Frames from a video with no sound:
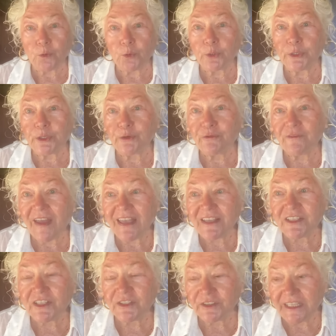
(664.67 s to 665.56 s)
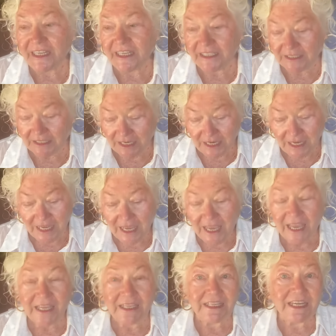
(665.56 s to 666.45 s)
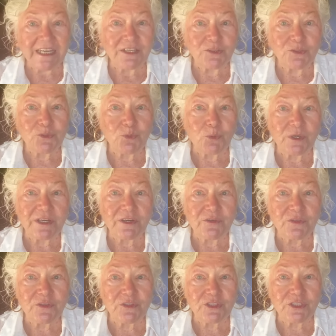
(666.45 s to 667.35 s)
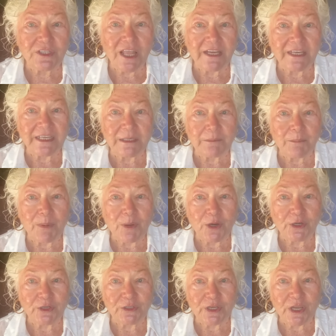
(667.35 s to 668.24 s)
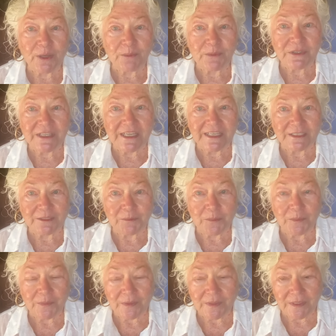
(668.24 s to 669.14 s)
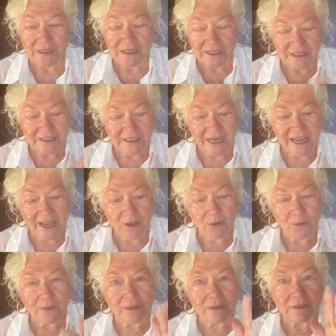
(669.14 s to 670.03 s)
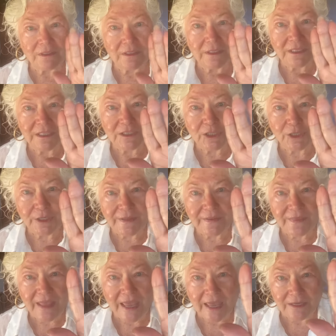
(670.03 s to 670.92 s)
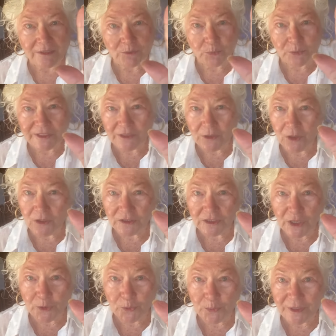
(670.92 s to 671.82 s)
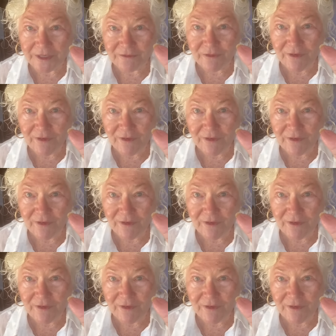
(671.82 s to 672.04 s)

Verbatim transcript: or your Vaseline. And here's where the slugging part comes in. Now, look at that. We all know what